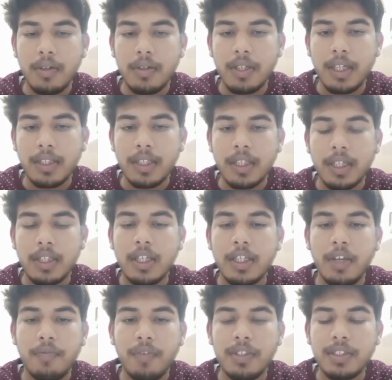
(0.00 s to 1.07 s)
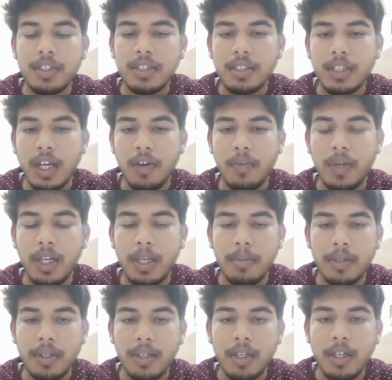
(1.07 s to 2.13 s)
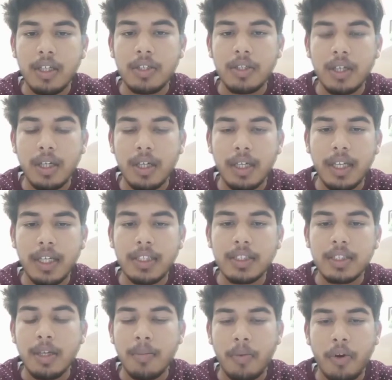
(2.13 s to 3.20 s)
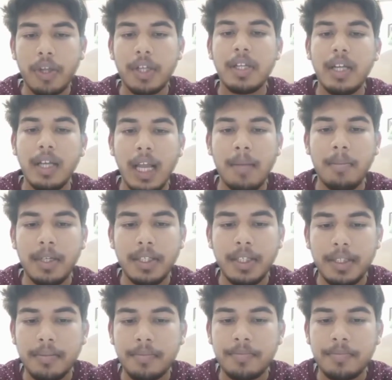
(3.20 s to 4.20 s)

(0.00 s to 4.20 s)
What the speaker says: that are defenses available against product liability.